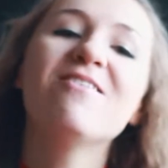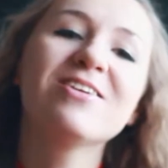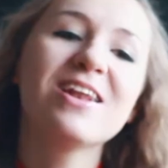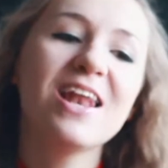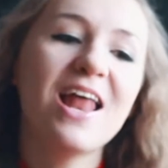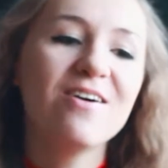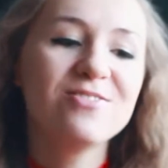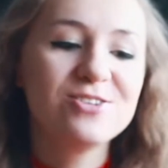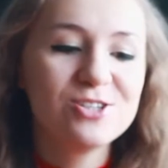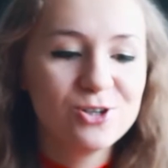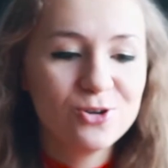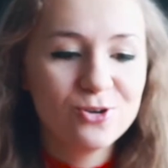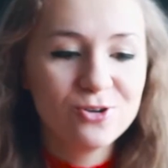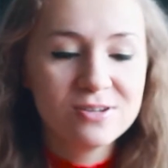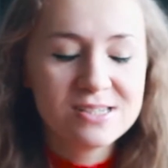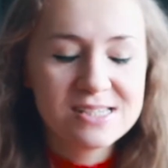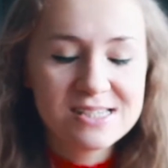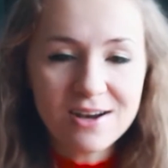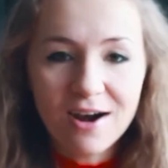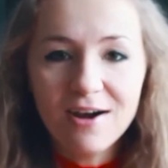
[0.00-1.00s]
love to
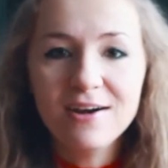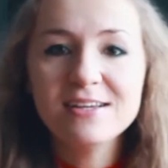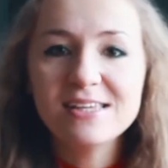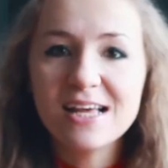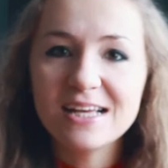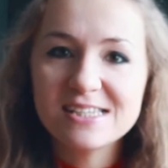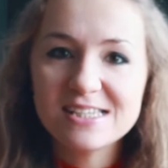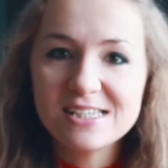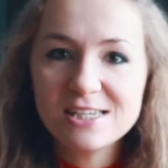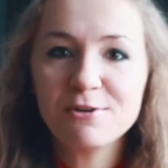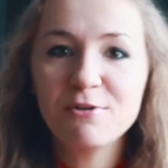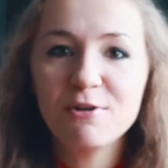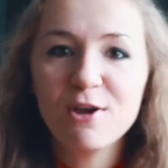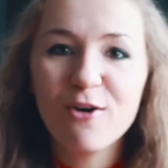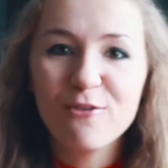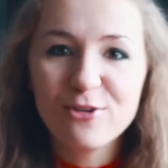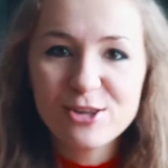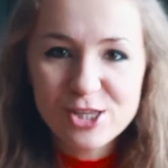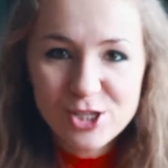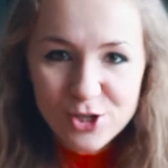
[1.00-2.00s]
start a series
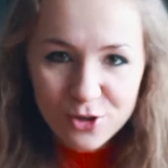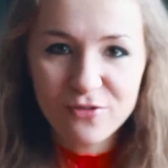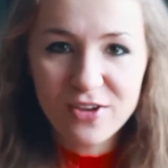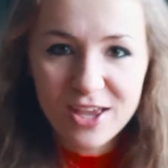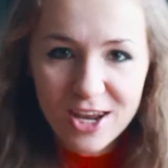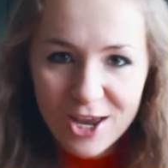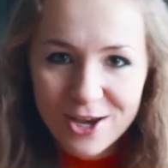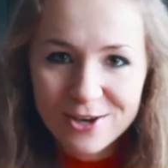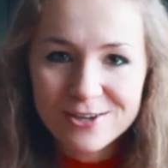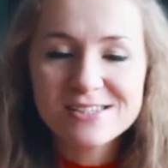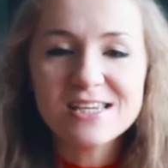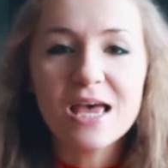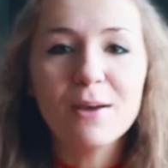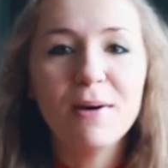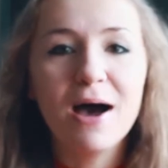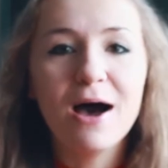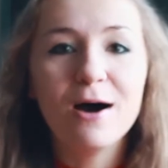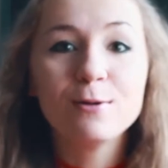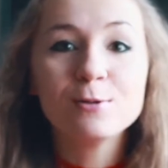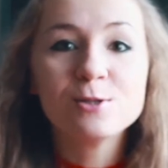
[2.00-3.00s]
of 2 videos
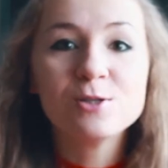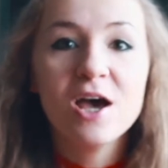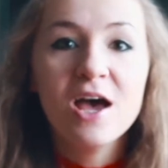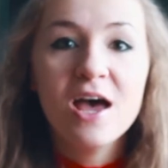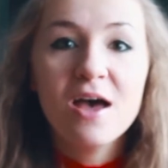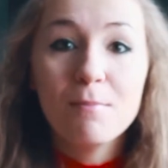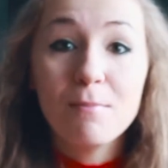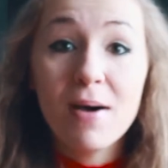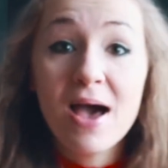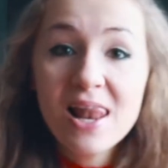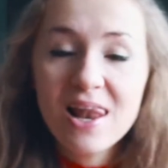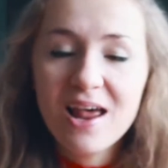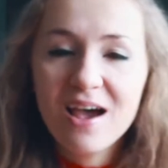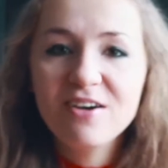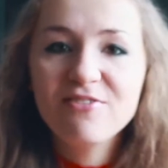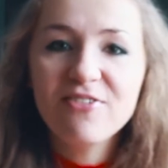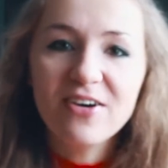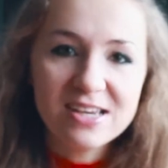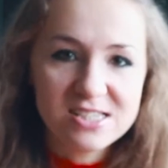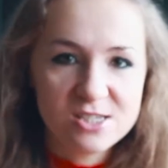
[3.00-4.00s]
about my
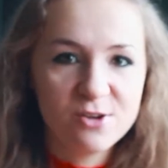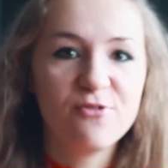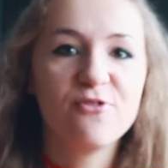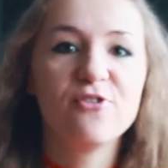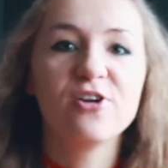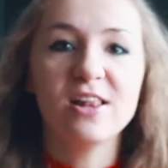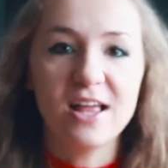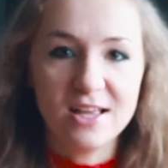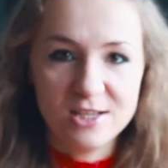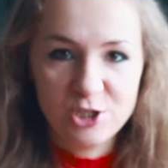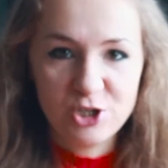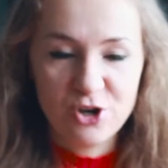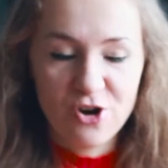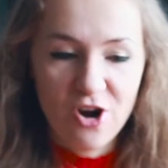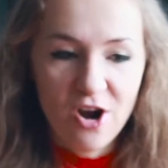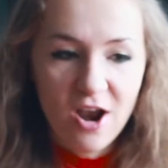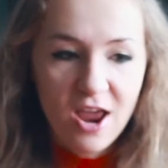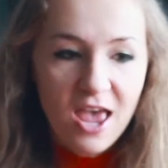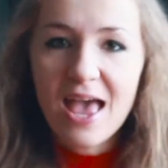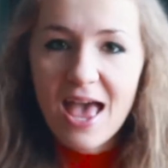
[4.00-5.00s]
life as a
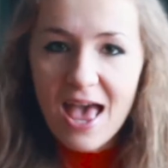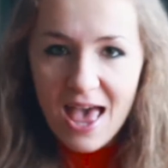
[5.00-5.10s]
freelancer.